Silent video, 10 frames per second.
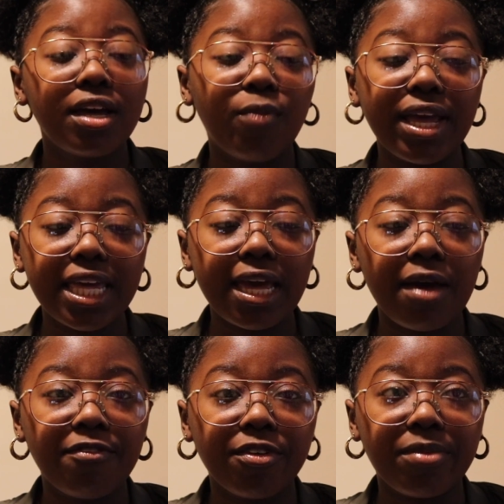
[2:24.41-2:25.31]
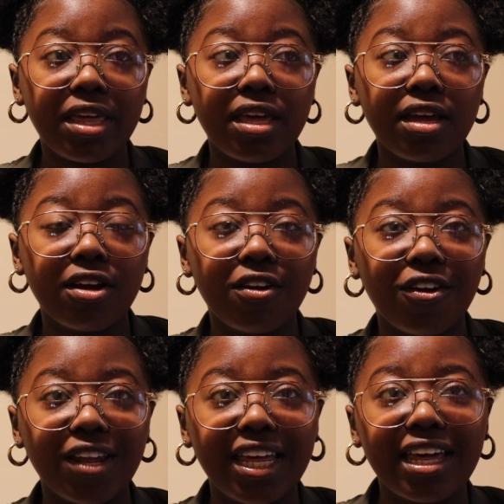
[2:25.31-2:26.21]
Waking up for me
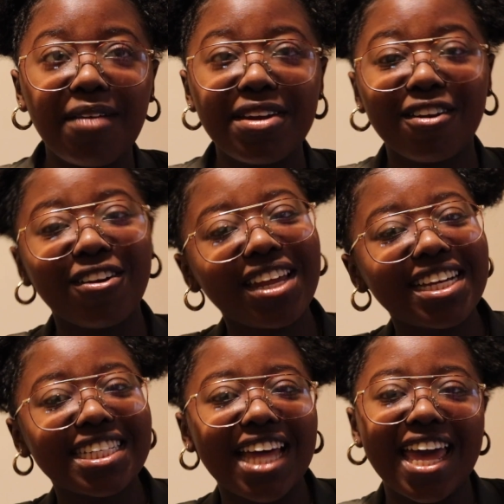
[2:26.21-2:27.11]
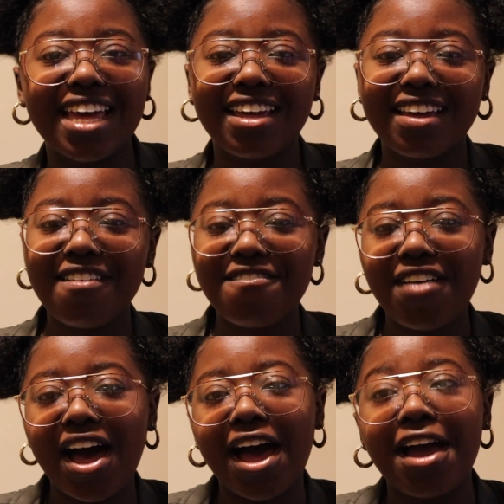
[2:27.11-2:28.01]
early, I mean early is like
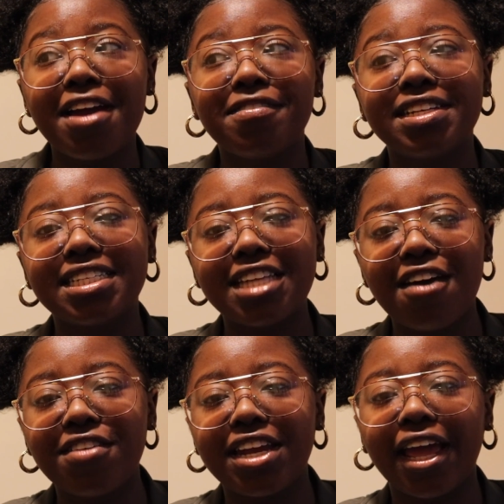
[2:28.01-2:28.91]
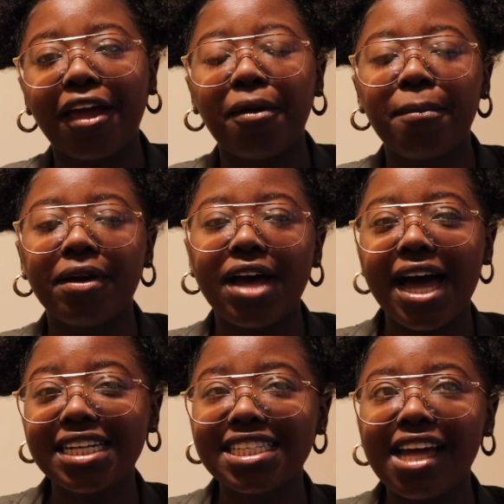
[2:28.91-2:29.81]
5 to 7 a.m. but
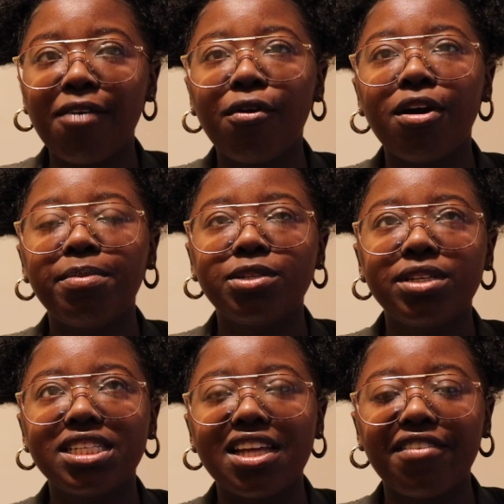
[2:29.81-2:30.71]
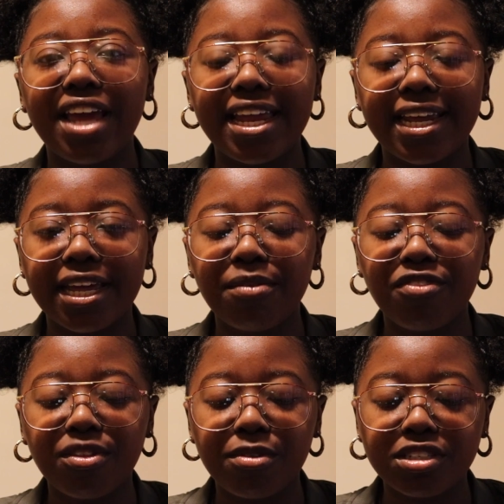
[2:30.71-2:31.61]
honestly I woke up between 7 to 8 a.m.
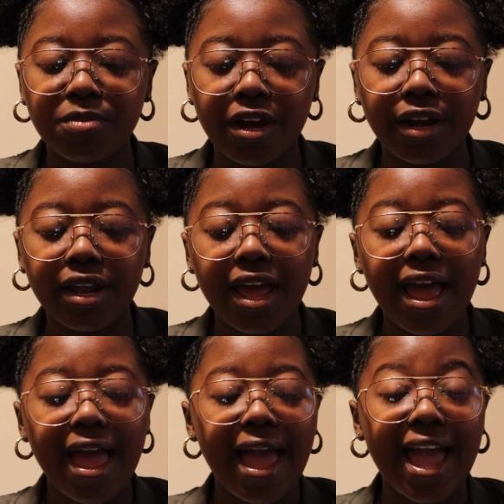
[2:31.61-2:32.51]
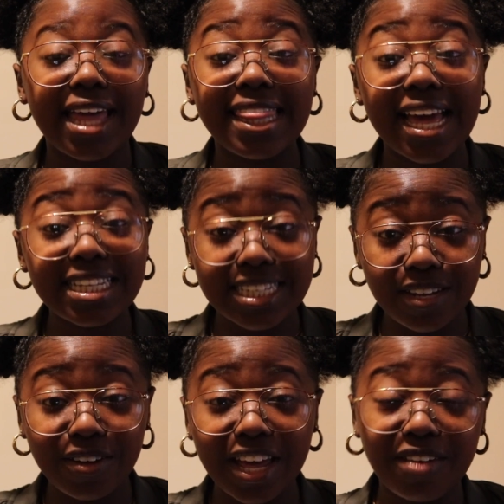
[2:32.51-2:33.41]
for the most part, and that
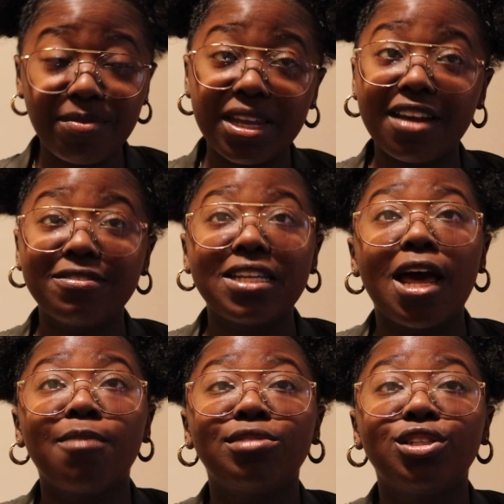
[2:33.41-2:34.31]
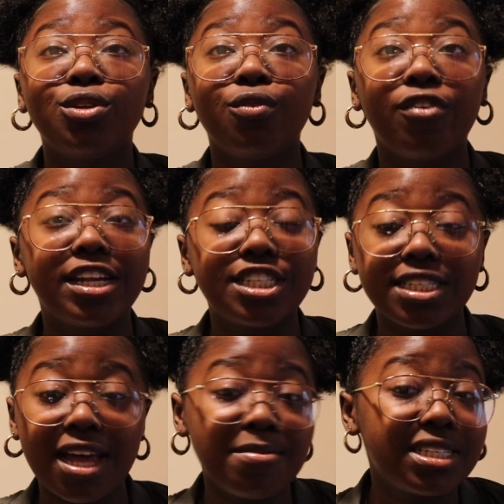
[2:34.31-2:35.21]
still gave me enough time to finish
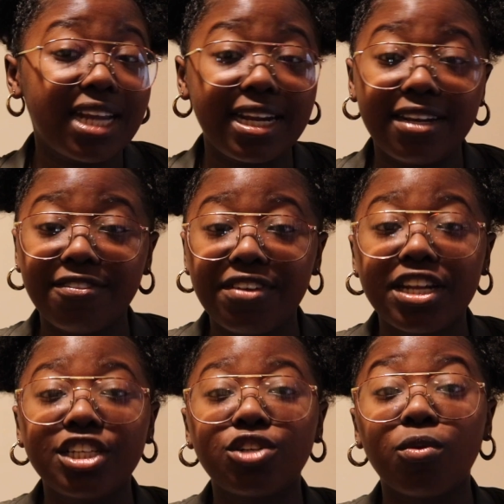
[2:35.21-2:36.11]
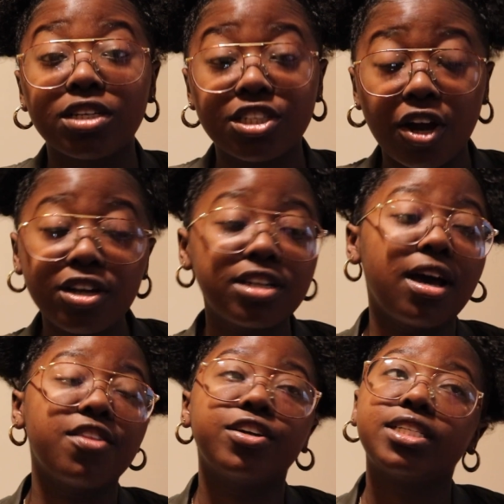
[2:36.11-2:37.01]
assignments that I didn't finish or start
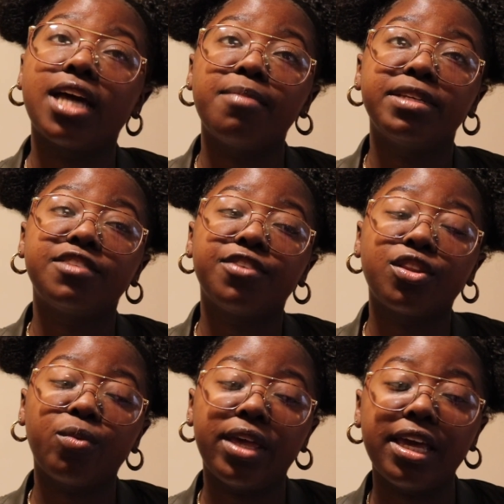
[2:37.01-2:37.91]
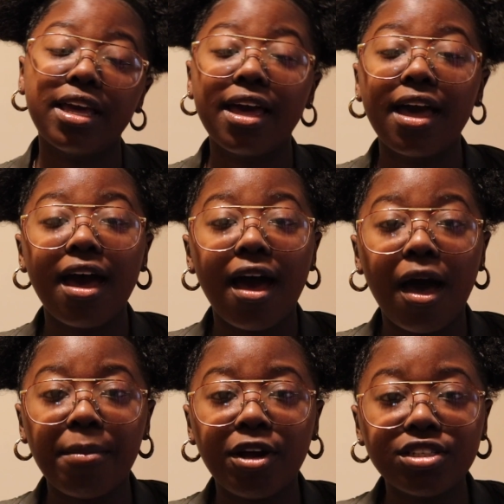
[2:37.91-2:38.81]
other assignments for the week,
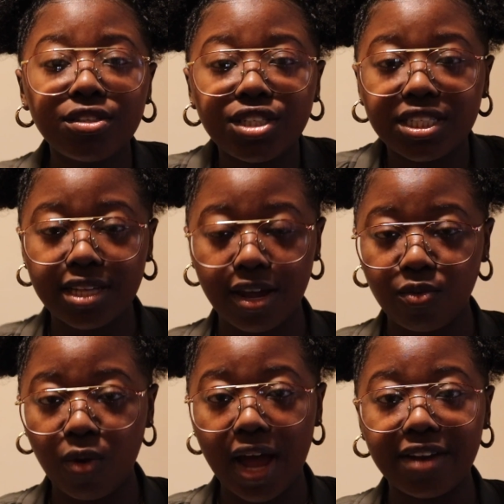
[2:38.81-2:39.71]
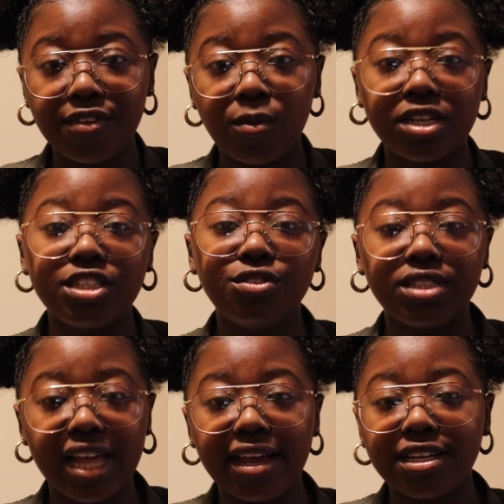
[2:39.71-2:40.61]
and also just to unwind if you want to use
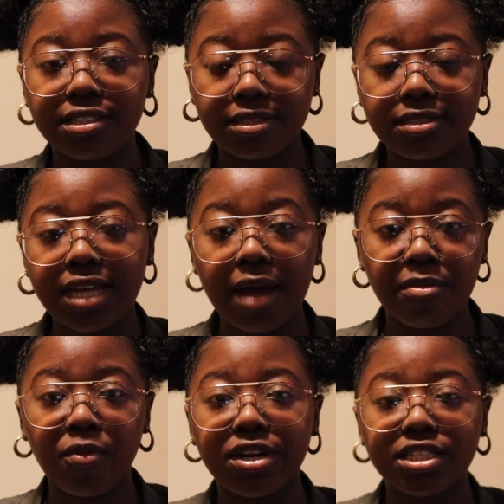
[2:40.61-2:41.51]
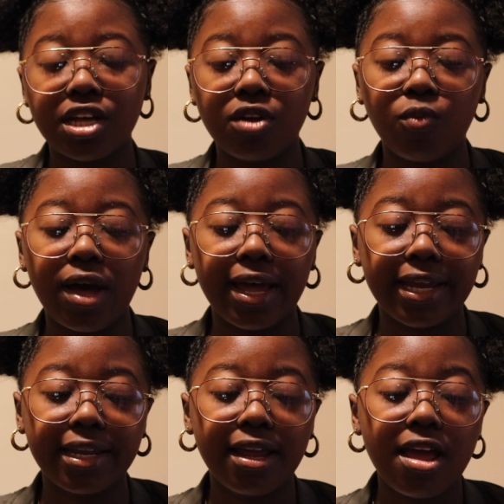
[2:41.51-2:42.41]
that time in the morning to
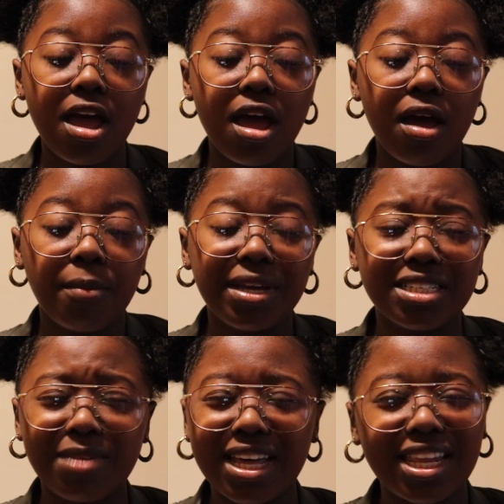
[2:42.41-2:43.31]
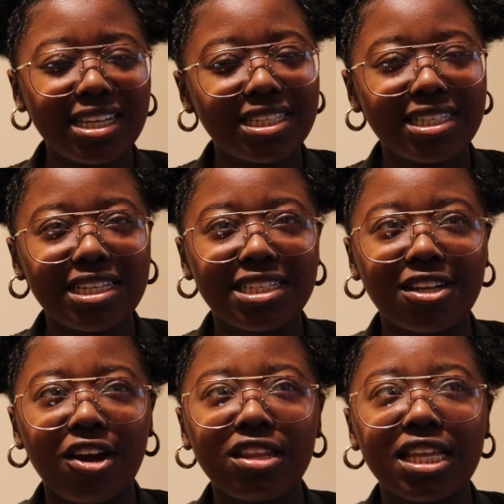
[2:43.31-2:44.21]
unwind, because my classes didn't
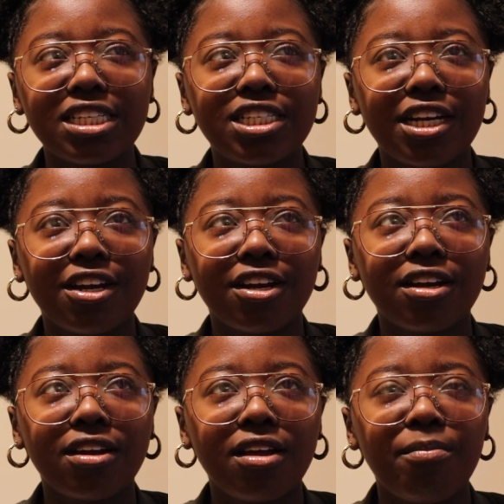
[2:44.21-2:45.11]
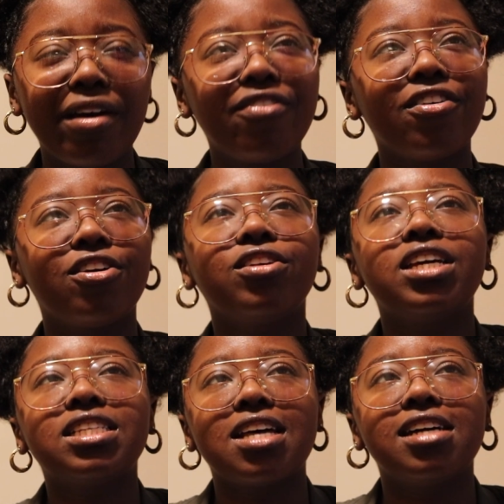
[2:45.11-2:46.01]
start this year. My
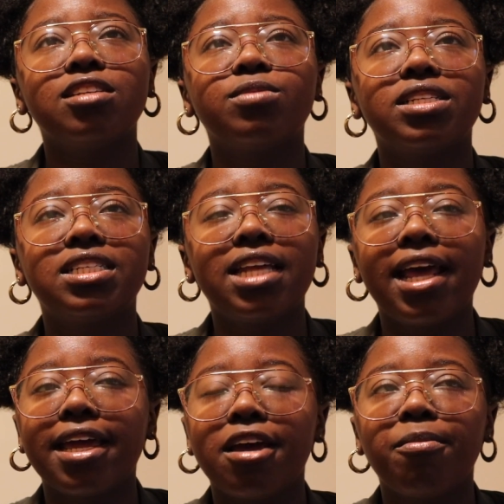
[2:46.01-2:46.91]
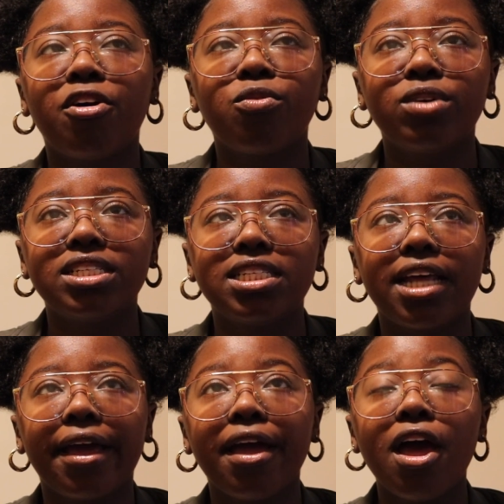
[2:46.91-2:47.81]
earliest classes was 10 a.m. on
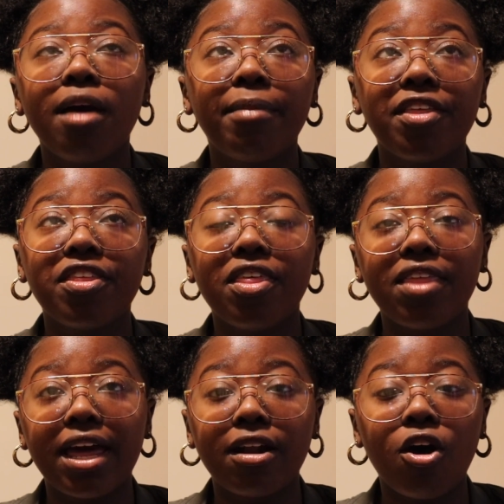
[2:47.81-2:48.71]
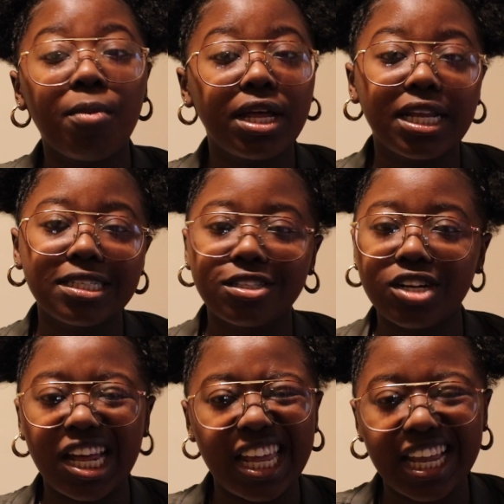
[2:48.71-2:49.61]
Wednesday, but other than that, all my classes
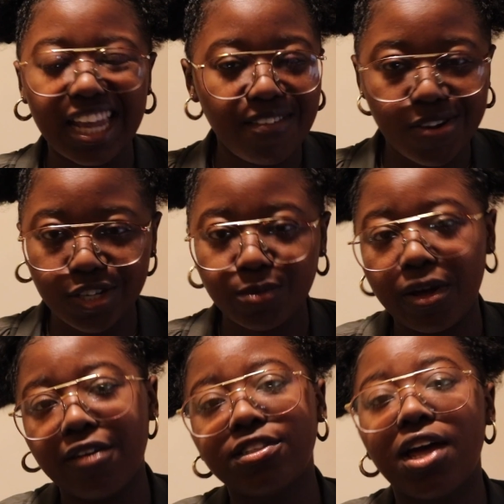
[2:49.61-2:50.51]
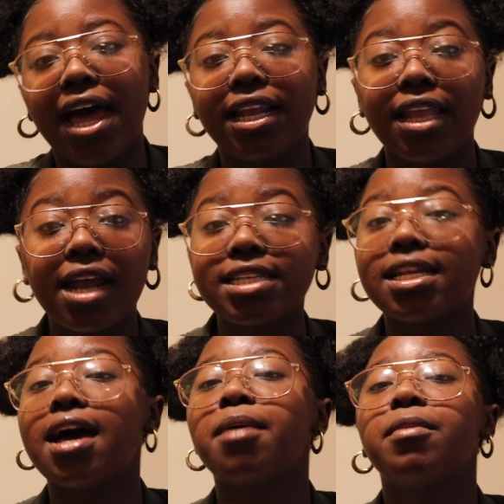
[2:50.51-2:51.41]
started at like 11 or 12, so I had a lot of
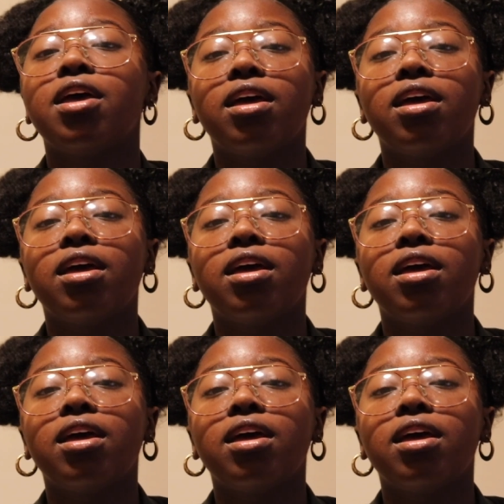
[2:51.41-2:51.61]
time,